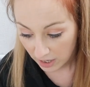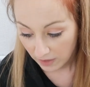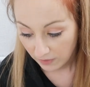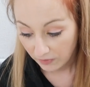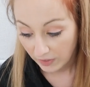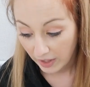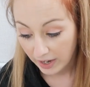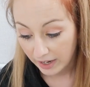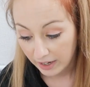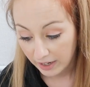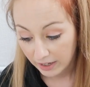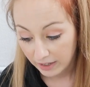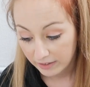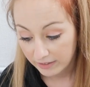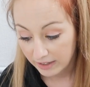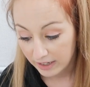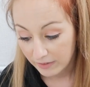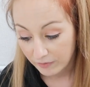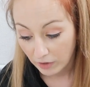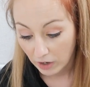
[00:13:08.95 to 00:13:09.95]
they
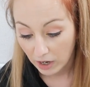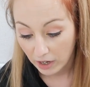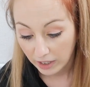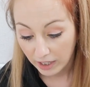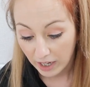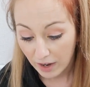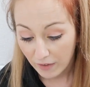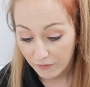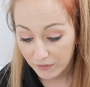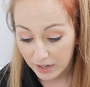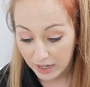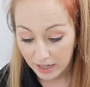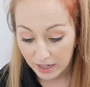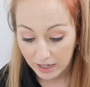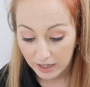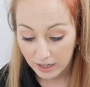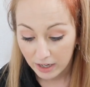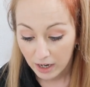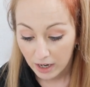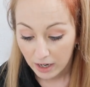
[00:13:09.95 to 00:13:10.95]
deliver
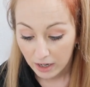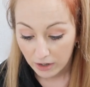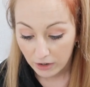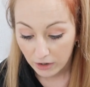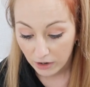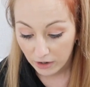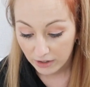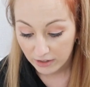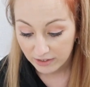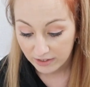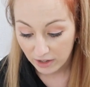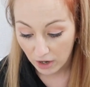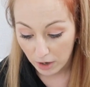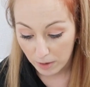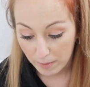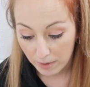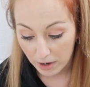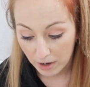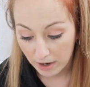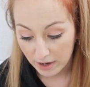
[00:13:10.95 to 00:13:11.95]
caffeine,
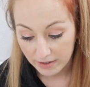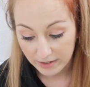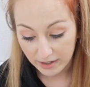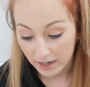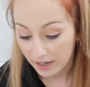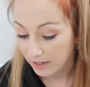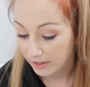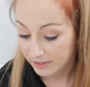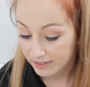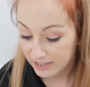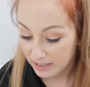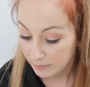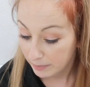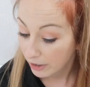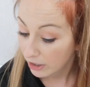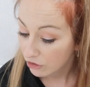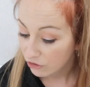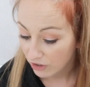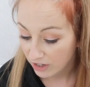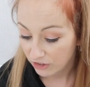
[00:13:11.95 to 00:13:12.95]
niacinamide, and deep
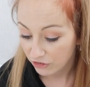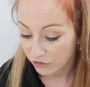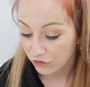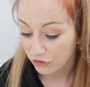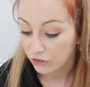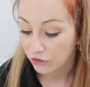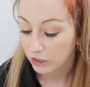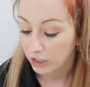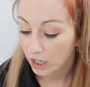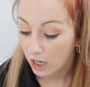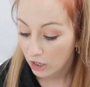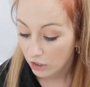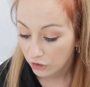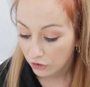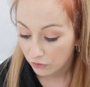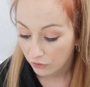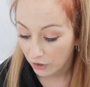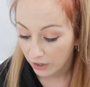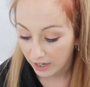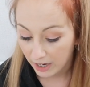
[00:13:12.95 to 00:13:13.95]
hydration to the under
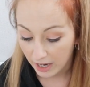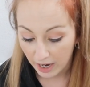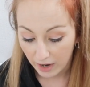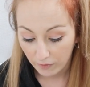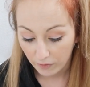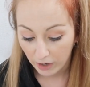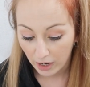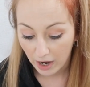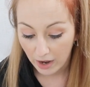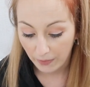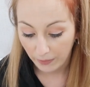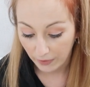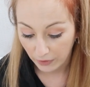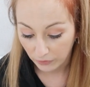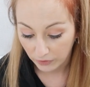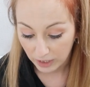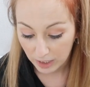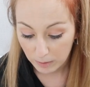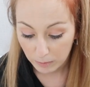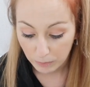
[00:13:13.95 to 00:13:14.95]
eye area, and they'll
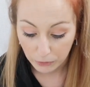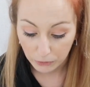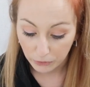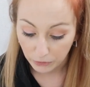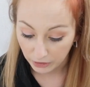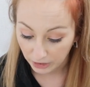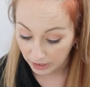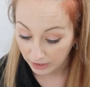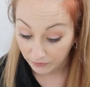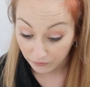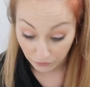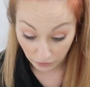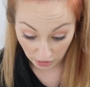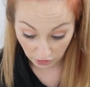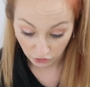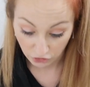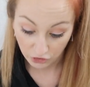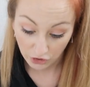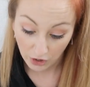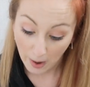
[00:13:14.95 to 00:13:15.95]
keep you looking
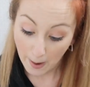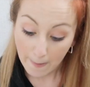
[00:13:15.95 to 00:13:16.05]
fresh.